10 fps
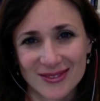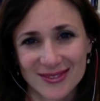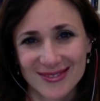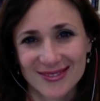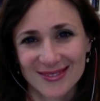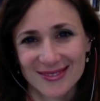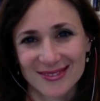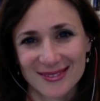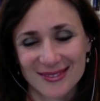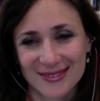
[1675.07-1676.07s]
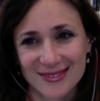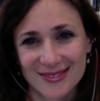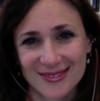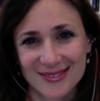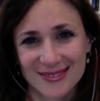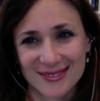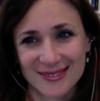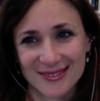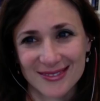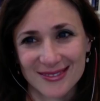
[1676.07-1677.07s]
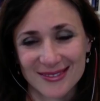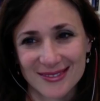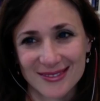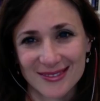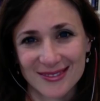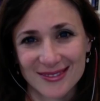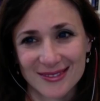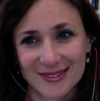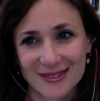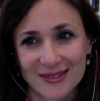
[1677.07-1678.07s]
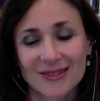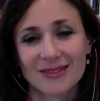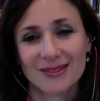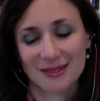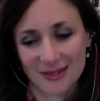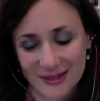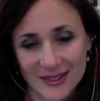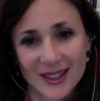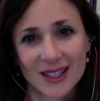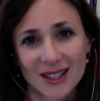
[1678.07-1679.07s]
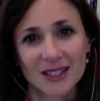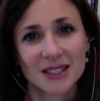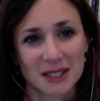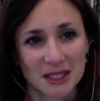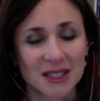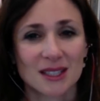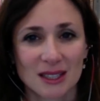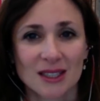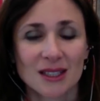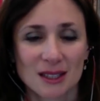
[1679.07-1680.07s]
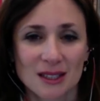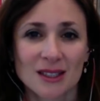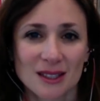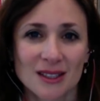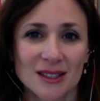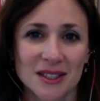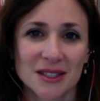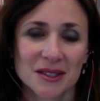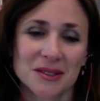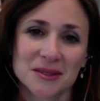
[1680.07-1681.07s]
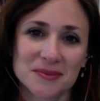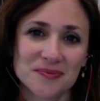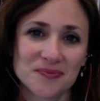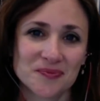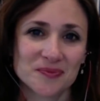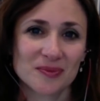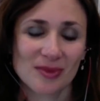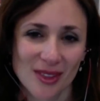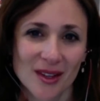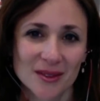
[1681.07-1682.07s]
(not speaking)